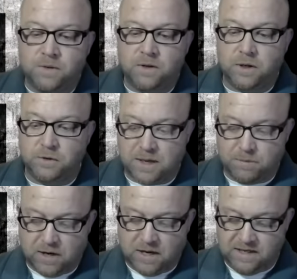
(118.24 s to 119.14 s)
Luke
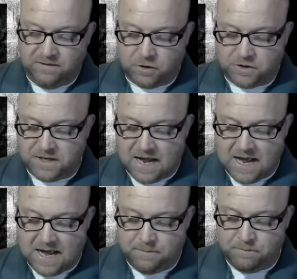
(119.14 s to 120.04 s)
chapter 18, verse
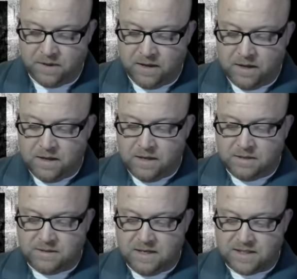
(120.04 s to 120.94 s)
9,
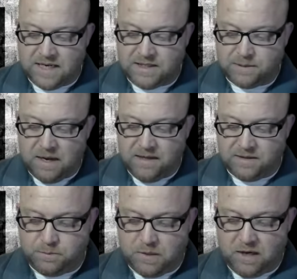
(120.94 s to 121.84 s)
says, and he spake
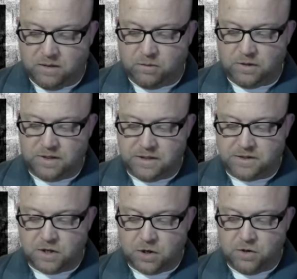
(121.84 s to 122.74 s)
parable unto
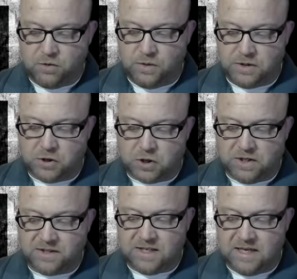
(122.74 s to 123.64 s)
certain which
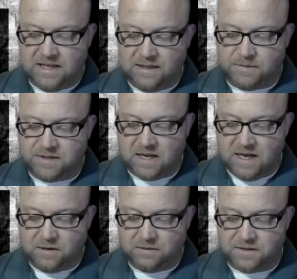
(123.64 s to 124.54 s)
trusted in
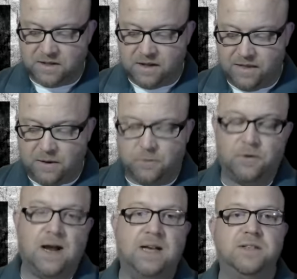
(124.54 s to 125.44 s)
themselves that they were
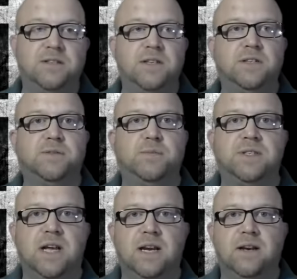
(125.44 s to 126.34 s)
righteous. There's
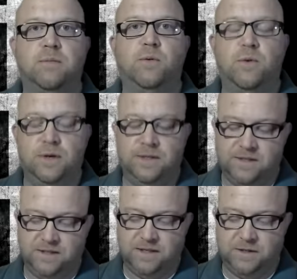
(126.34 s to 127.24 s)
mistake number one. It
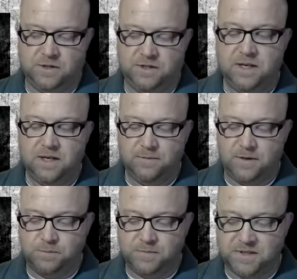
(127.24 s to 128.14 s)
says they trusted in
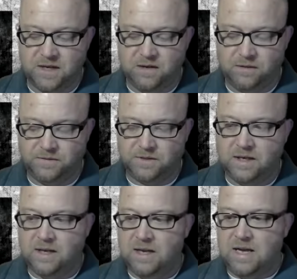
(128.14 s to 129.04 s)
themselves.
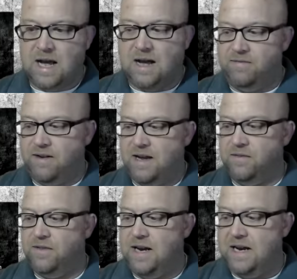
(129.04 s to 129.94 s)
I
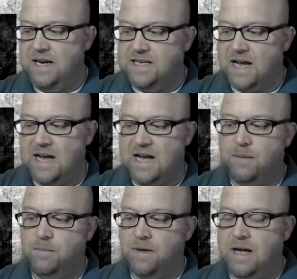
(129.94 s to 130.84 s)
found that any
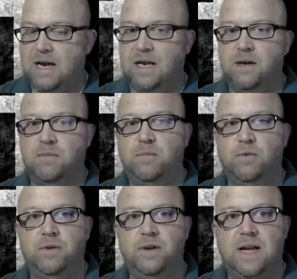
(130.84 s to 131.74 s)
time I can come up
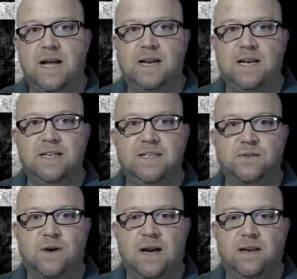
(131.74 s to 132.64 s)
with good ideas
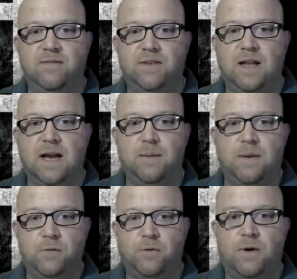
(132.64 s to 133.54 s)
or I can feel like I'm
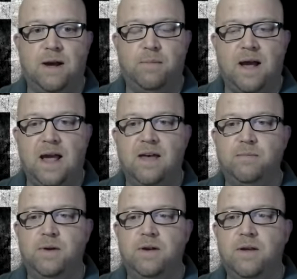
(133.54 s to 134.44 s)
on the right path,
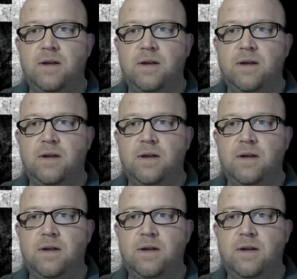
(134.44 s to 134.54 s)
but